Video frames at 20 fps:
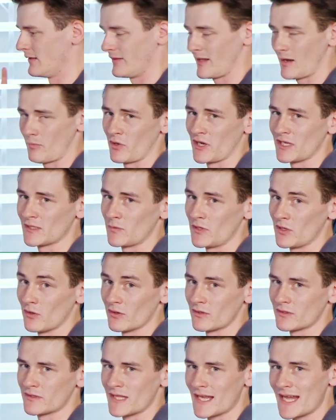That brings me
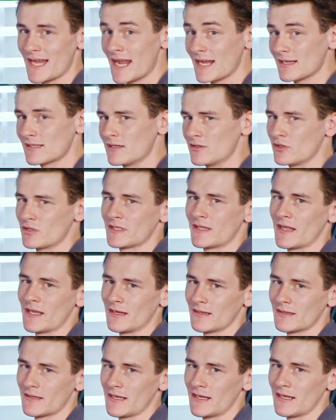on to the next
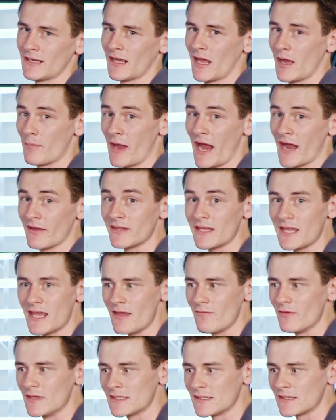interesting thing about the
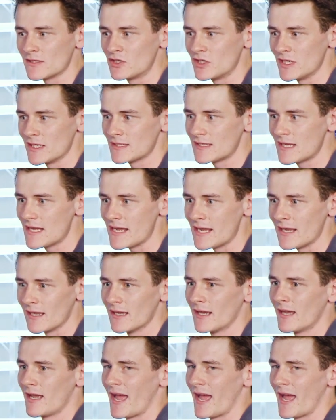EV6 GT,